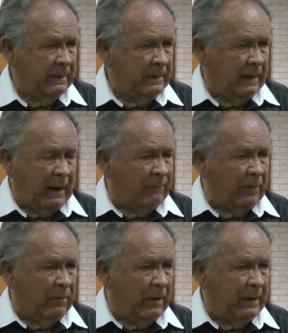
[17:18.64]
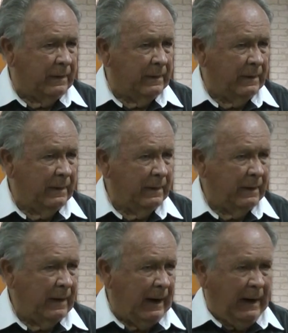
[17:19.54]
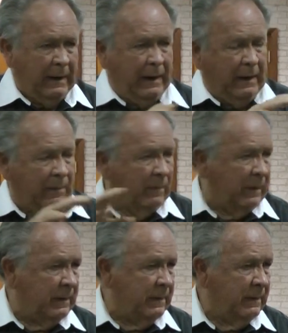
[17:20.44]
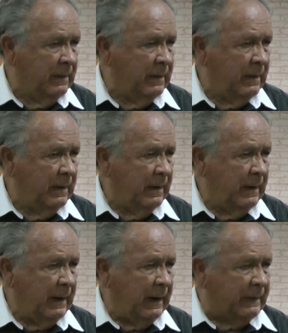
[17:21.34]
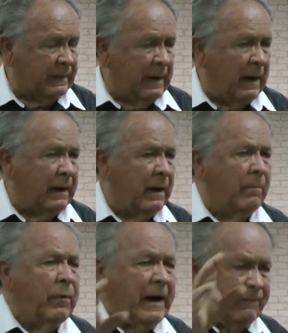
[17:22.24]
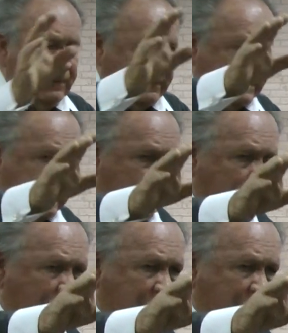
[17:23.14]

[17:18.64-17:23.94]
to everyone and anyone. It's not a breakfast table